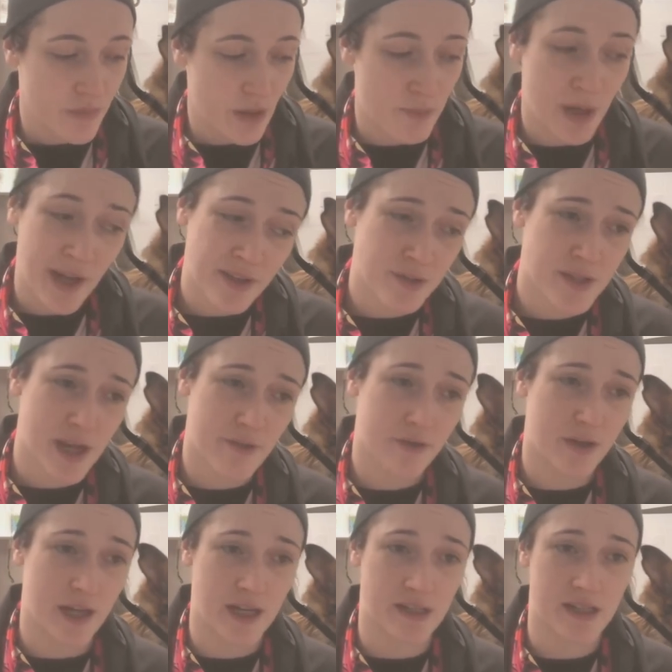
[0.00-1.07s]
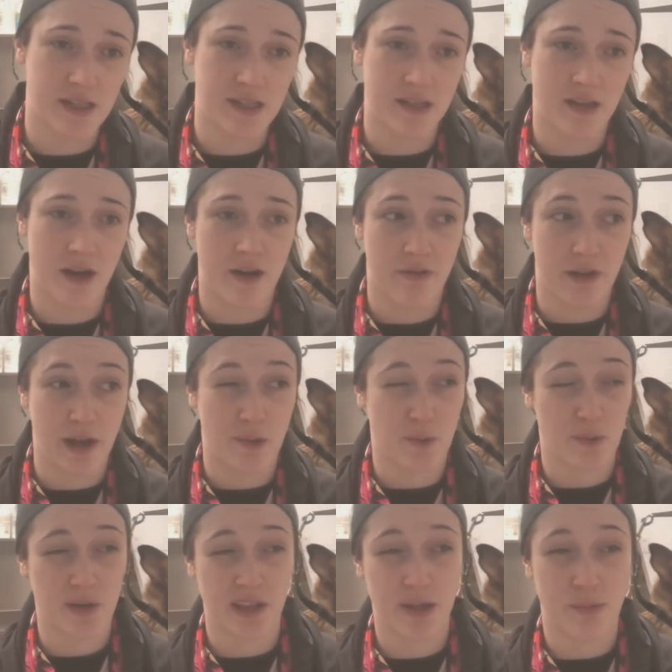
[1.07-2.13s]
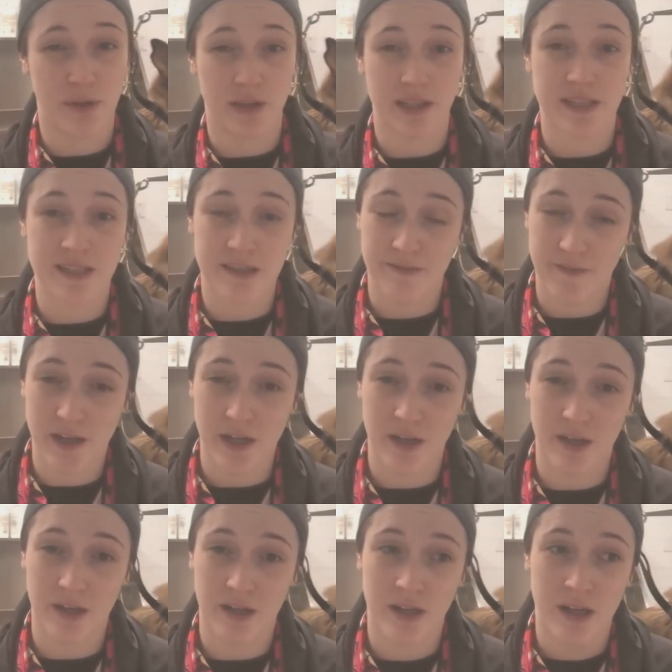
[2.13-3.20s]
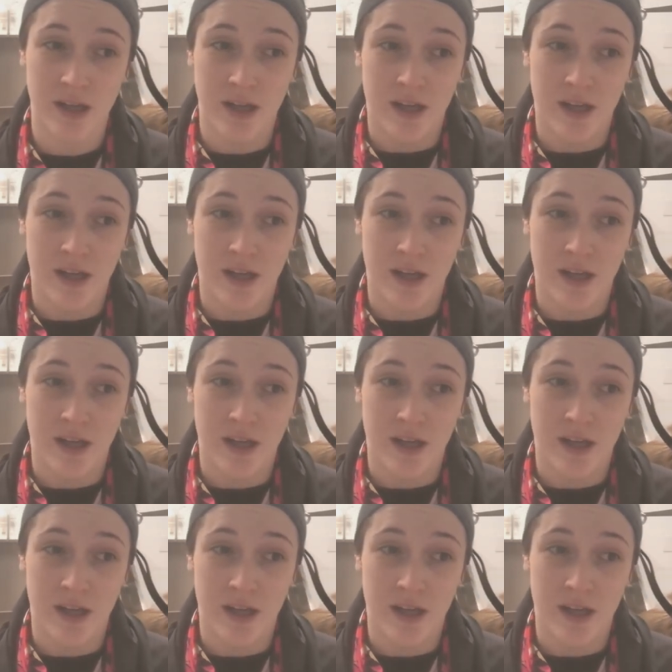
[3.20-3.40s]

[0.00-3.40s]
But I use that for cases of like really, really severe